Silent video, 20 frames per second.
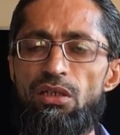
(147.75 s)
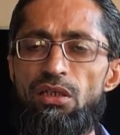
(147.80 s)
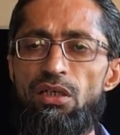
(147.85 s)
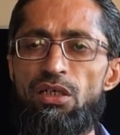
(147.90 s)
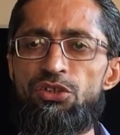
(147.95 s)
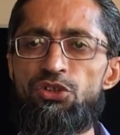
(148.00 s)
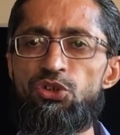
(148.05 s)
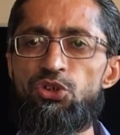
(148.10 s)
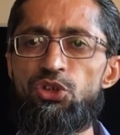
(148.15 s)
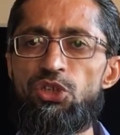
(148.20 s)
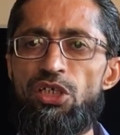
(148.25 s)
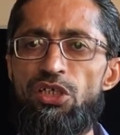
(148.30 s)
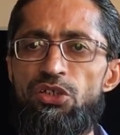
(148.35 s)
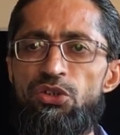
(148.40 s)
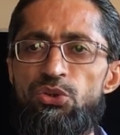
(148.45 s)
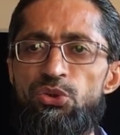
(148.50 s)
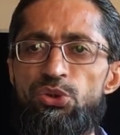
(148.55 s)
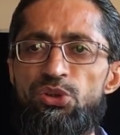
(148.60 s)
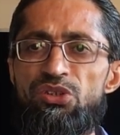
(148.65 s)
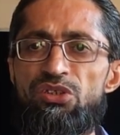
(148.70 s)
a
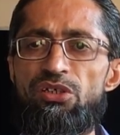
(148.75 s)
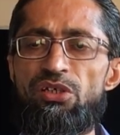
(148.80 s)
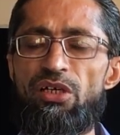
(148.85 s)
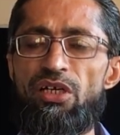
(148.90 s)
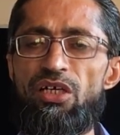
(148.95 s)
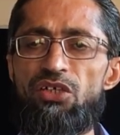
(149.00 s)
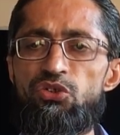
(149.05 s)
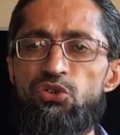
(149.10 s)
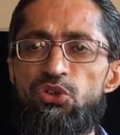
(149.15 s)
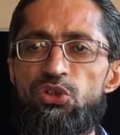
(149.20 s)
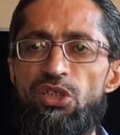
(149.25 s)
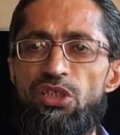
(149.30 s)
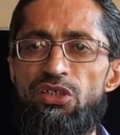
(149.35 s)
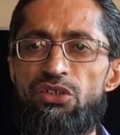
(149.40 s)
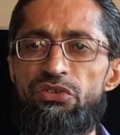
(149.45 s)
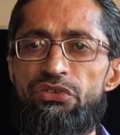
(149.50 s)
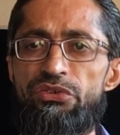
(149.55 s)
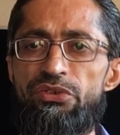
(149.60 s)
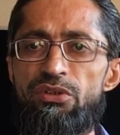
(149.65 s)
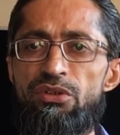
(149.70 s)
change, great
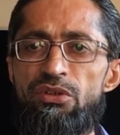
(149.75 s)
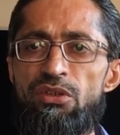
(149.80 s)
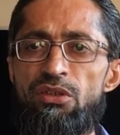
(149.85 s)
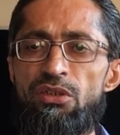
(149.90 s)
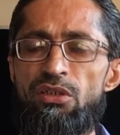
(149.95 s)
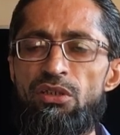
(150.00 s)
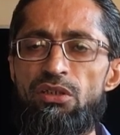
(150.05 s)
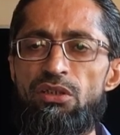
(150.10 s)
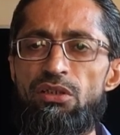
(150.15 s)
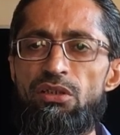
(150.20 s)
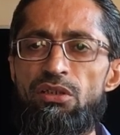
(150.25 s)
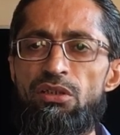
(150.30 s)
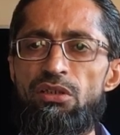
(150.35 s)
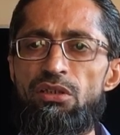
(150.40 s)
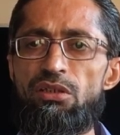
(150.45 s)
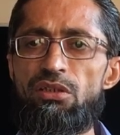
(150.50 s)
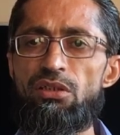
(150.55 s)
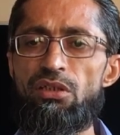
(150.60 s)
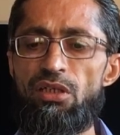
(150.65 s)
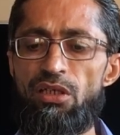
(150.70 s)
change
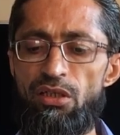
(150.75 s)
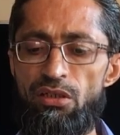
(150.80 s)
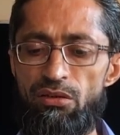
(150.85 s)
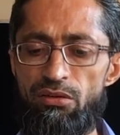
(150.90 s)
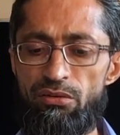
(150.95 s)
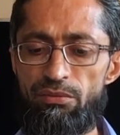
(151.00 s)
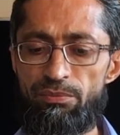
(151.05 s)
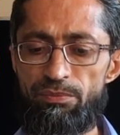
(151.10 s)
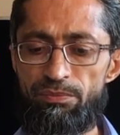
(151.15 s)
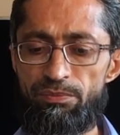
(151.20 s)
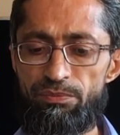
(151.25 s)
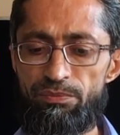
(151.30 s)
in